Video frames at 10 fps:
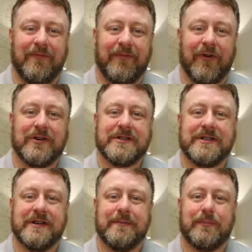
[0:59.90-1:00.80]

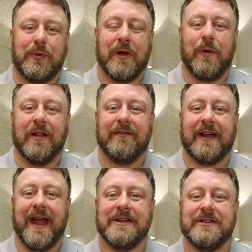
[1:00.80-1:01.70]
first pre
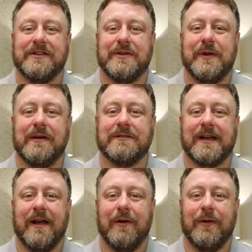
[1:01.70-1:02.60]
qualification two years
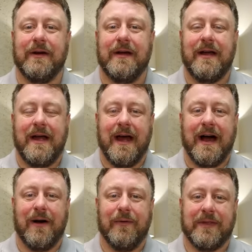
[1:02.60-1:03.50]
ago
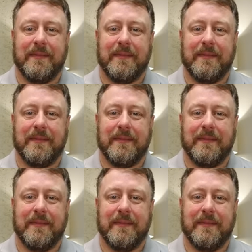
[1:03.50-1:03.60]
uh, with the